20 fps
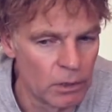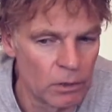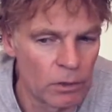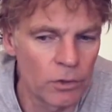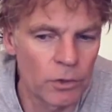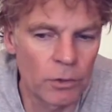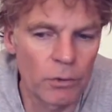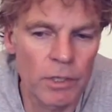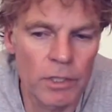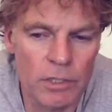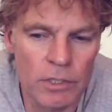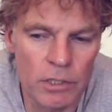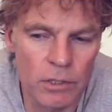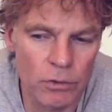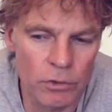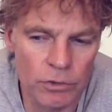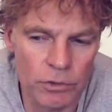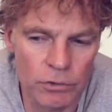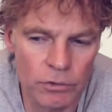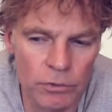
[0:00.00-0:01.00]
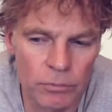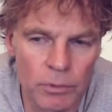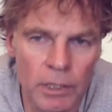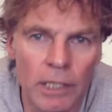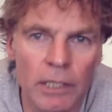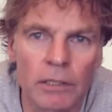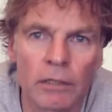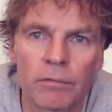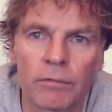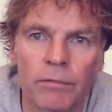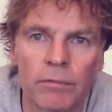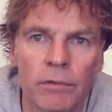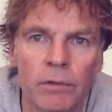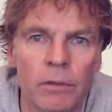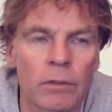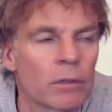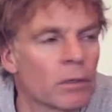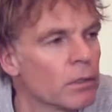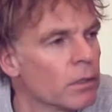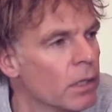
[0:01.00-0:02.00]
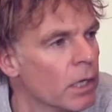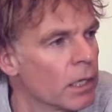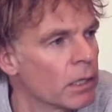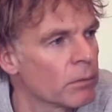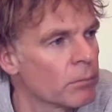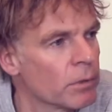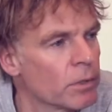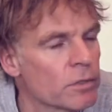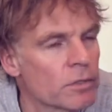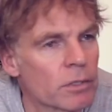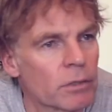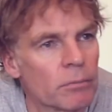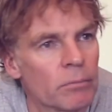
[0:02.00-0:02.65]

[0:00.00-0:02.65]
Although I see also some negative elements.